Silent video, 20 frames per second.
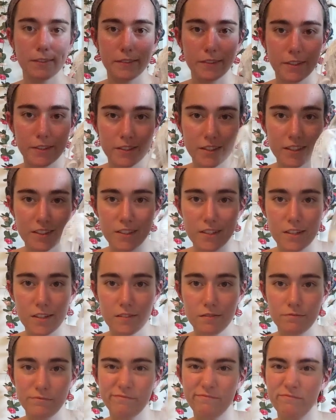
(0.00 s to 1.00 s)
This isn't
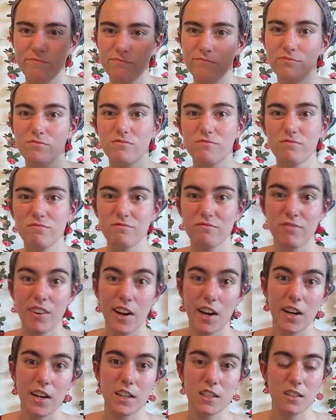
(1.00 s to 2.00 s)

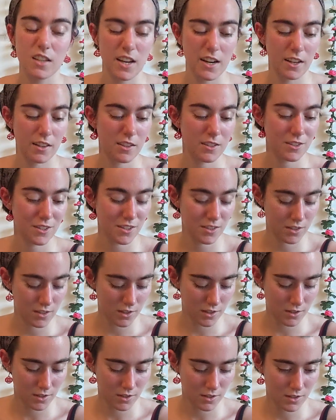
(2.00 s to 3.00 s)
very exciting. This
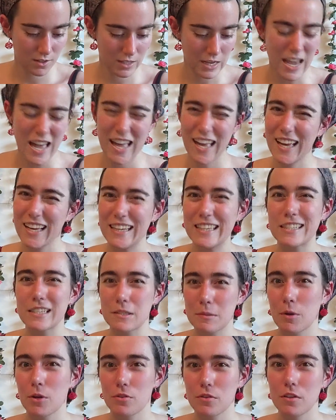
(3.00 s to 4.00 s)

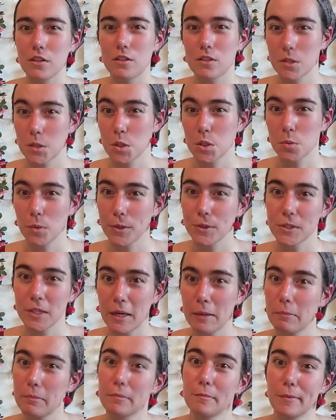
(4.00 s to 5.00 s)
is mostly just twill
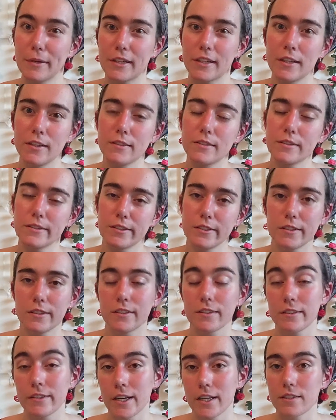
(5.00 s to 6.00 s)
tape because
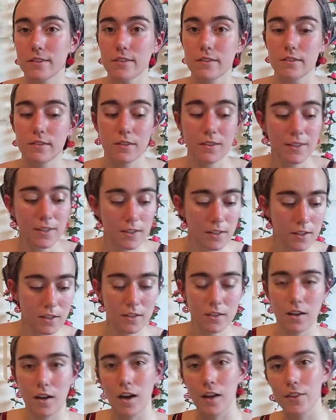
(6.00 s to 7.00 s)
that's
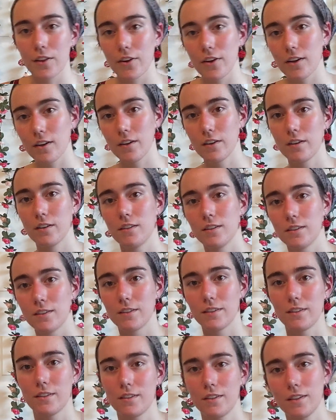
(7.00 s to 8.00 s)
other
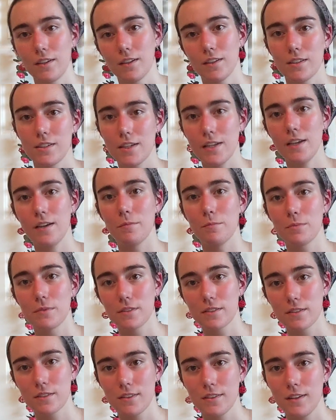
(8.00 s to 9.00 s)

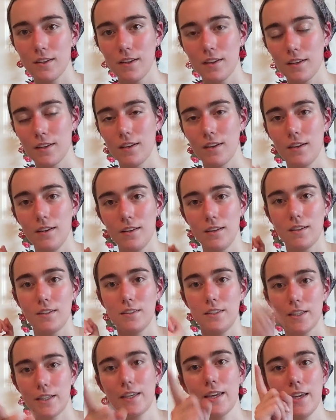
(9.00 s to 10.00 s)
tips.
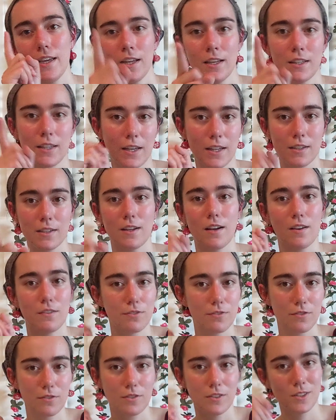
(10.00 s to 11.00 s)
You can't get
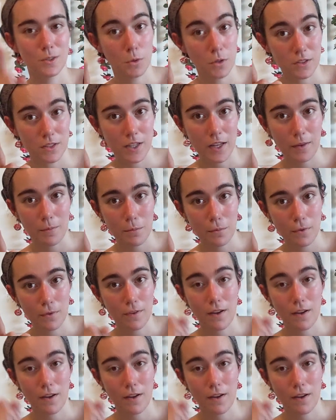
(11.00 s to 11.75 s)
enough twill tape.